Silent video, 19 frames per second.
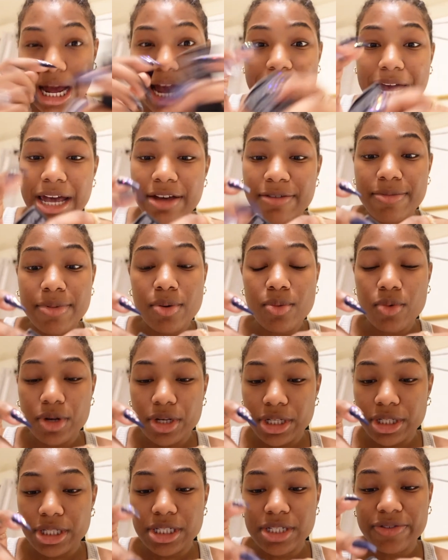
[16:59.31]
I have been
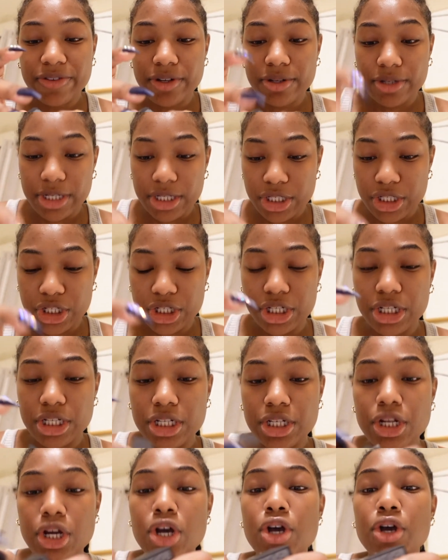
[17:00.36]
wanting this foundation
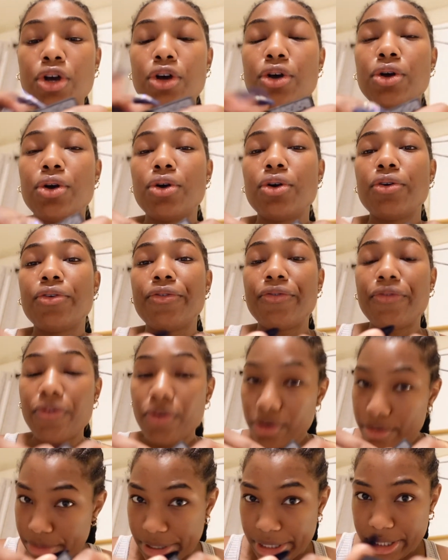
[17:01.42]

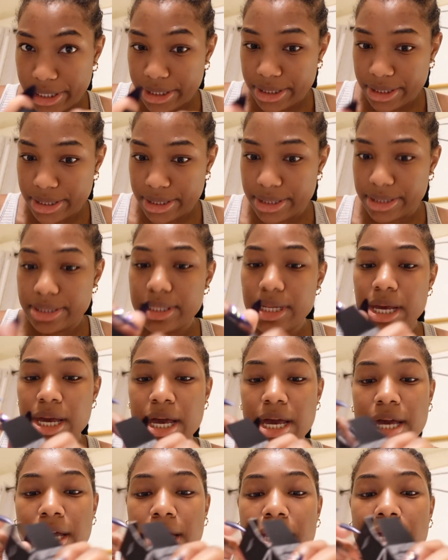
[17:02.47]
for months,
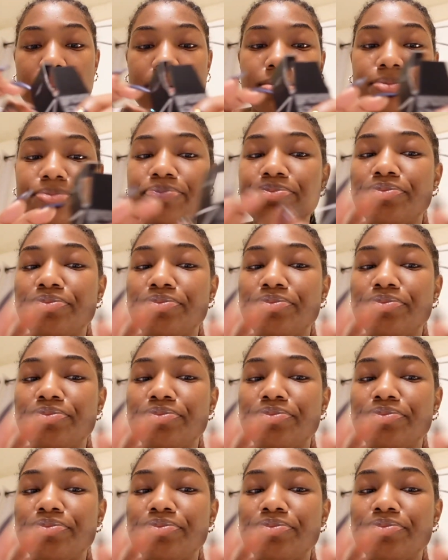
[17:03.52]
and